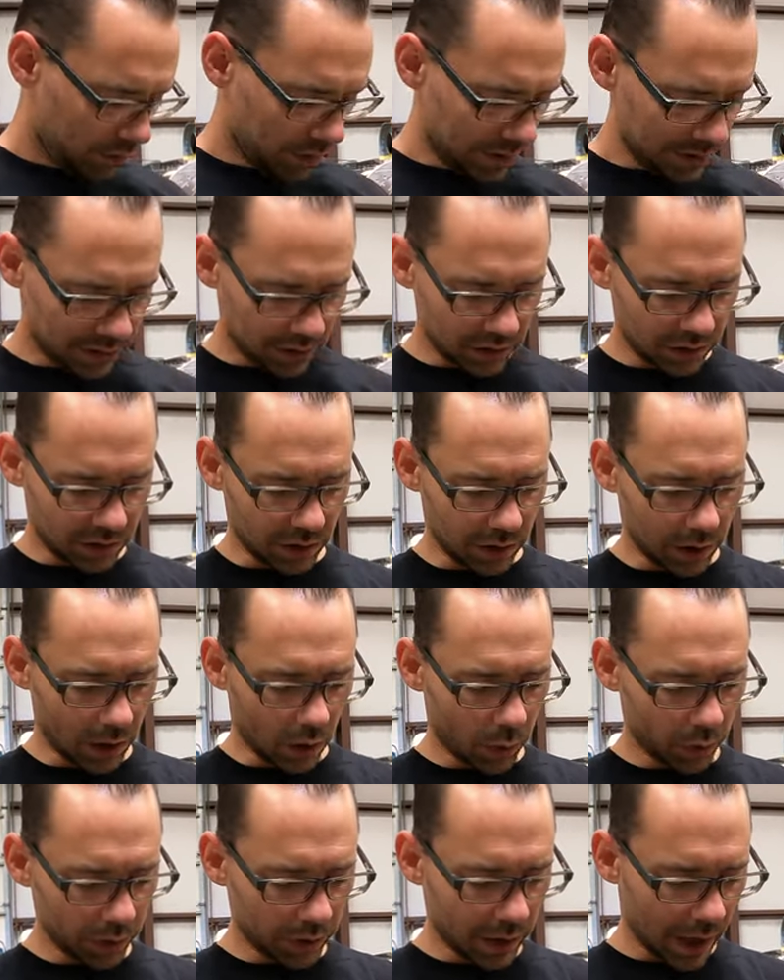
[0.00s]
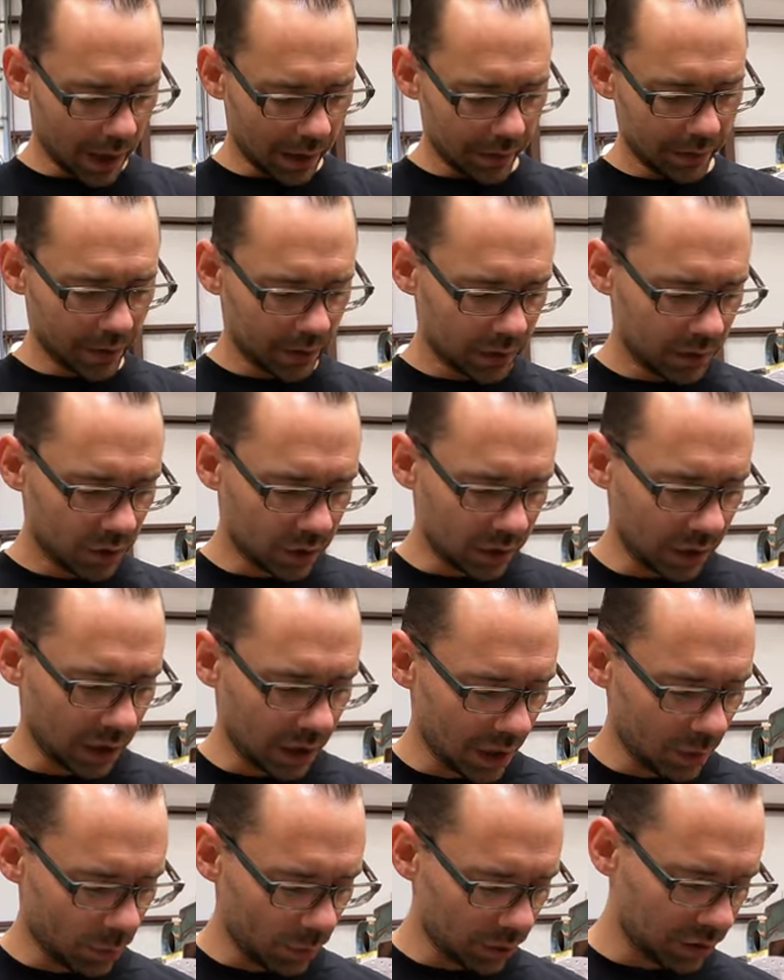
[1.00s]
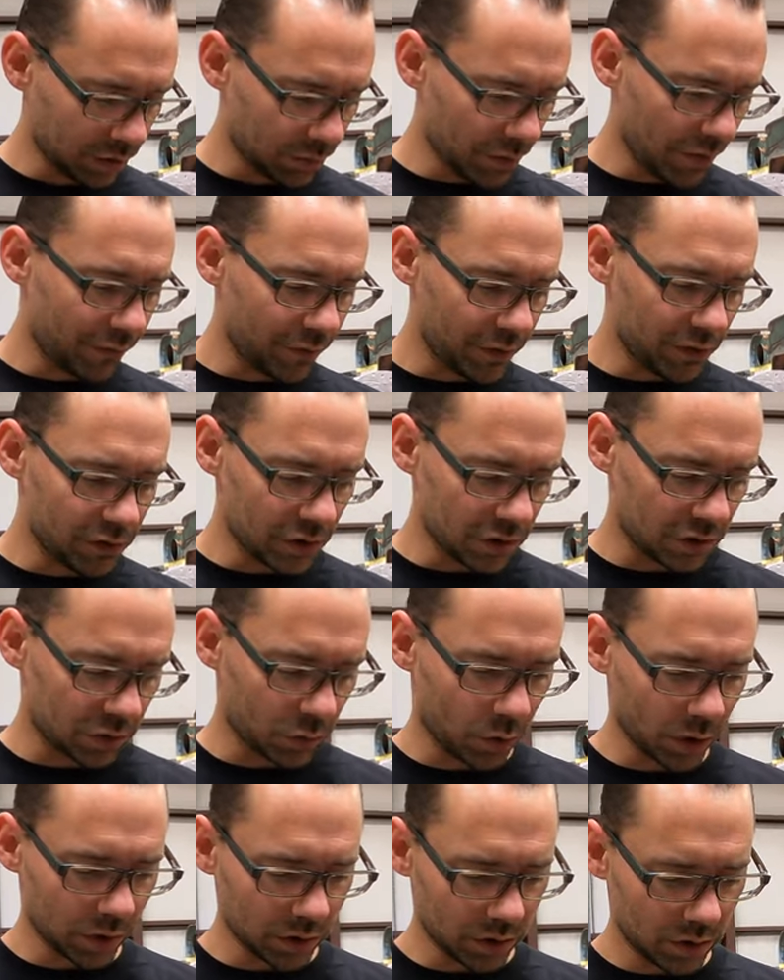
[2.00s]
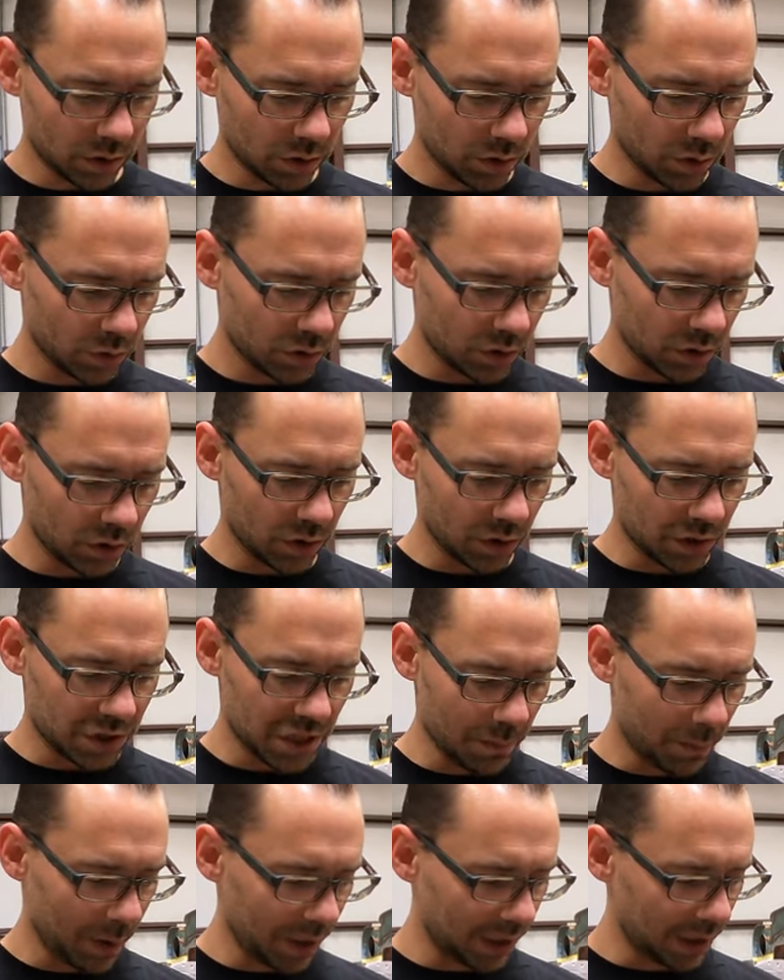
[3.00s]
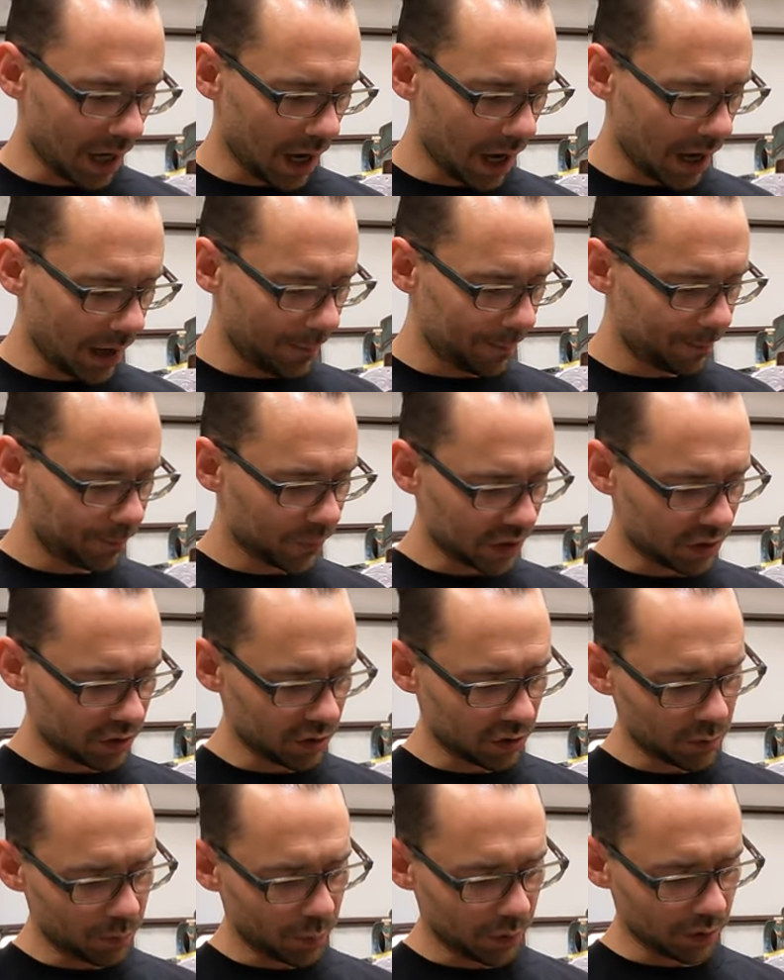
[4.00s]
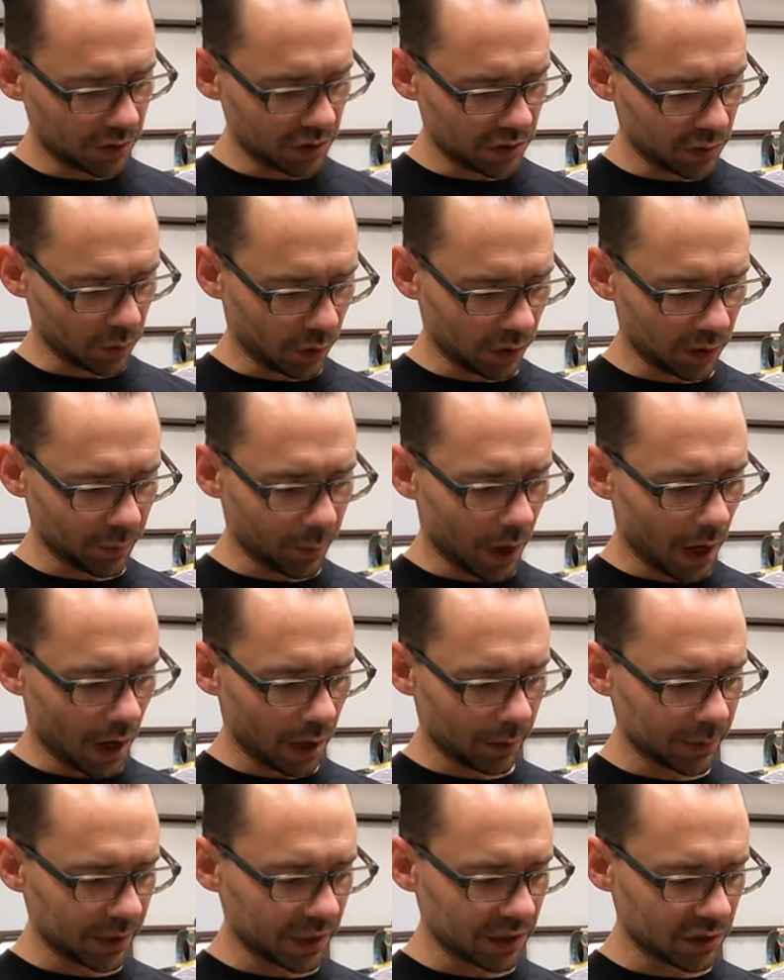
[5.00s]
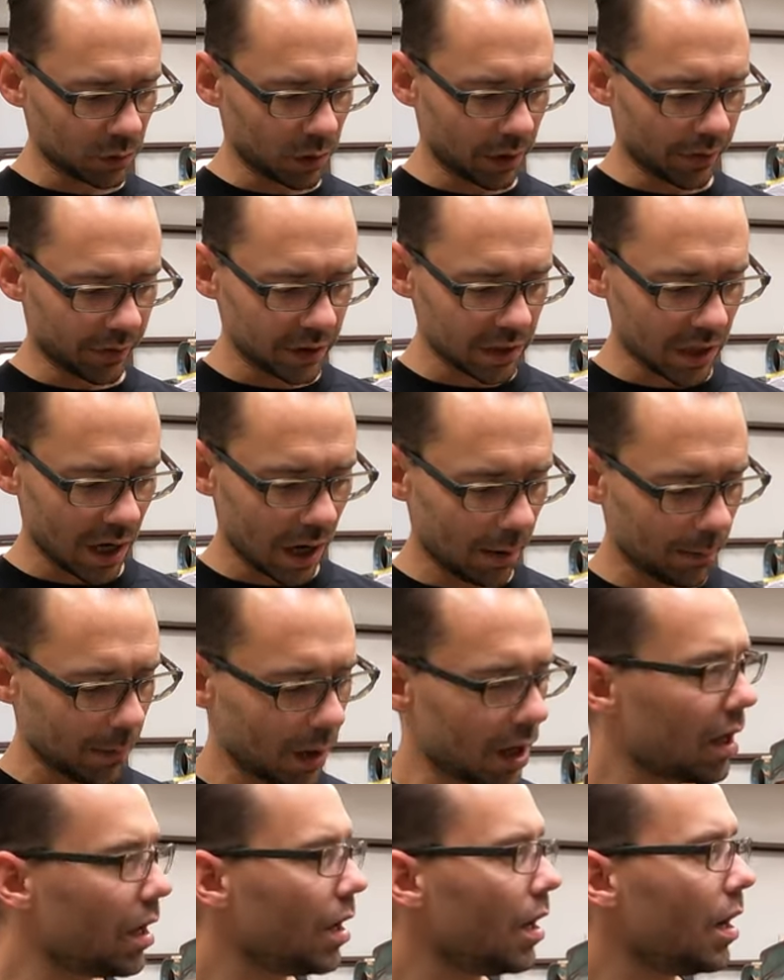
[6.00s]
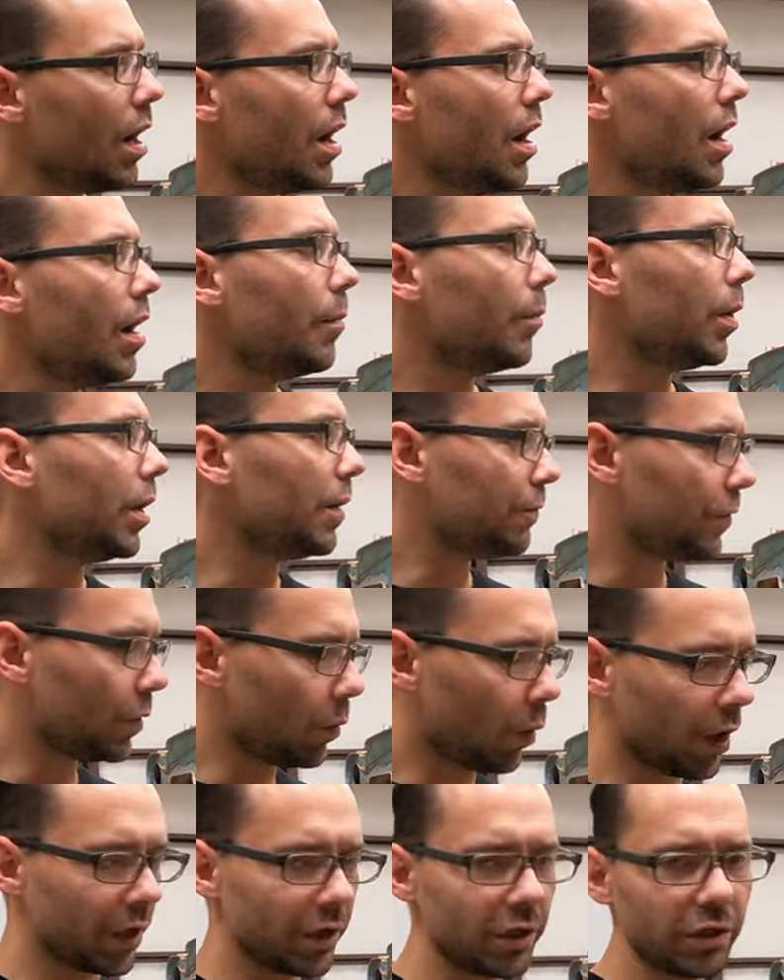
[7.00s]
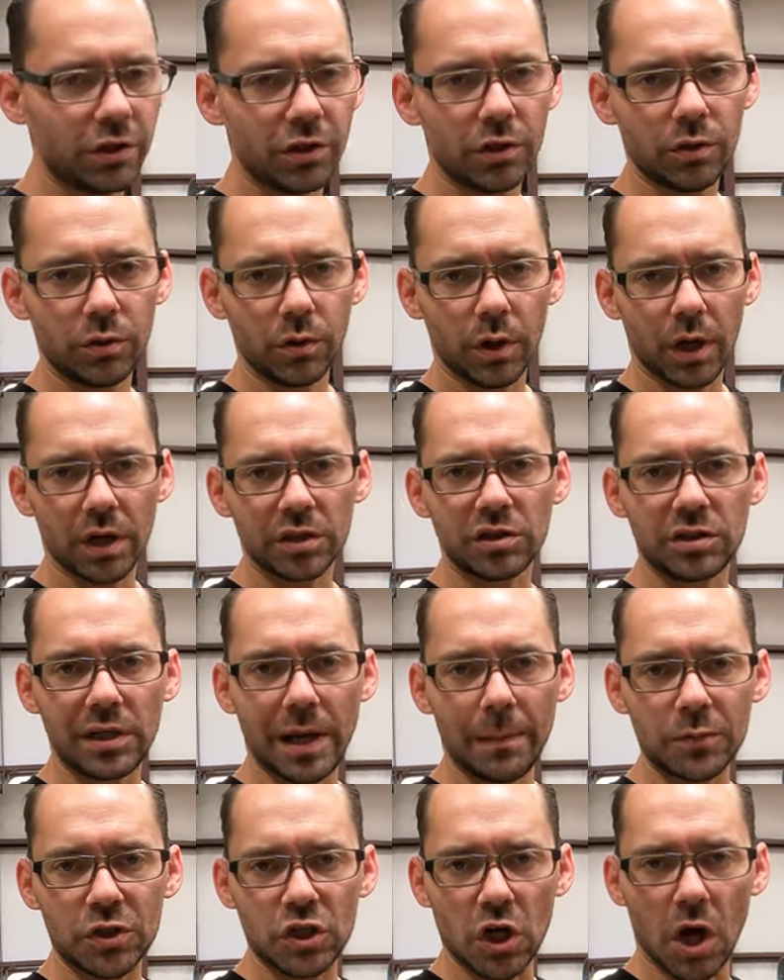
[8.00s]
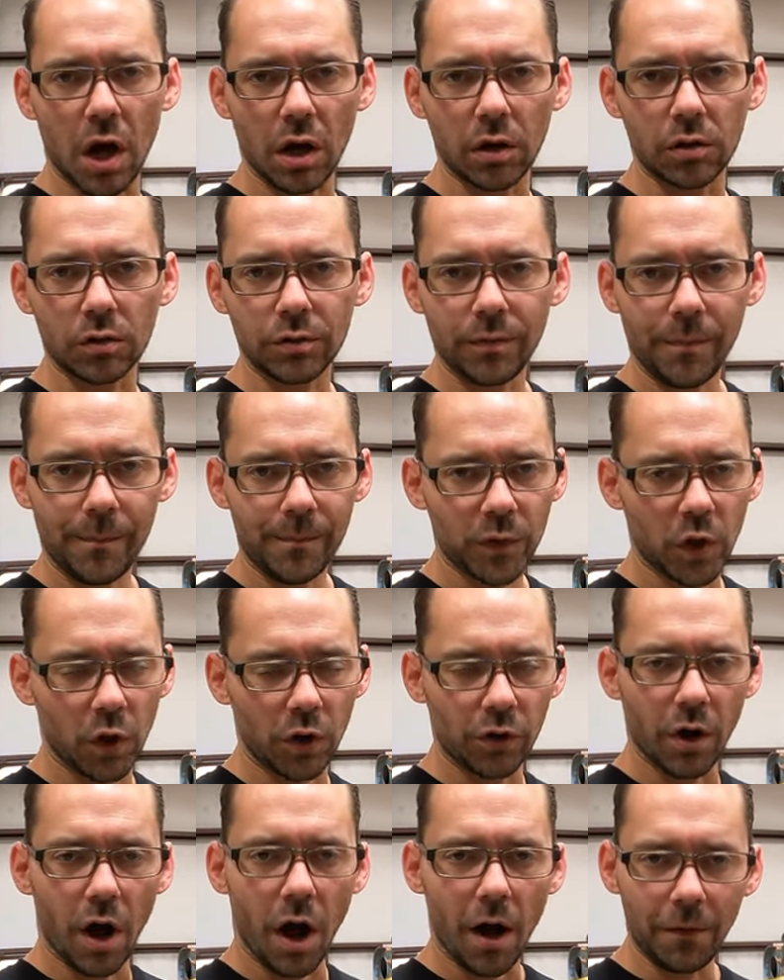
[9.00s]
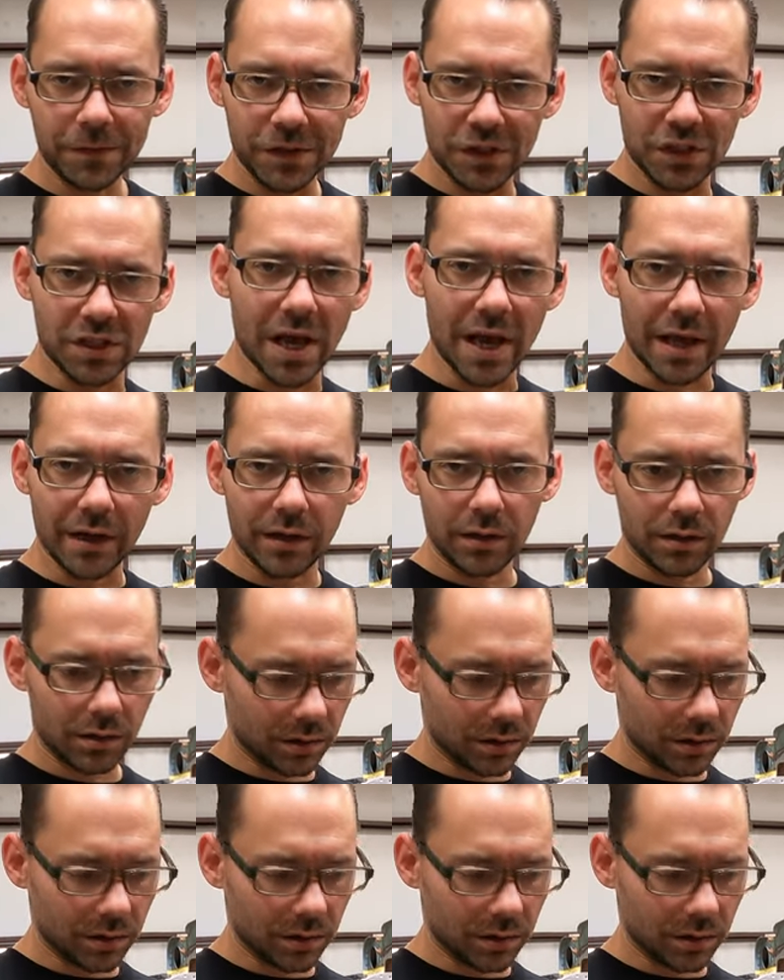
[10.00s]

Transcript: this is the lower die that you can get with them if you just want to do the tipping die. So you'd put this one on the bottom and this one on the top. But if you wanted to do a step joggle or an offset,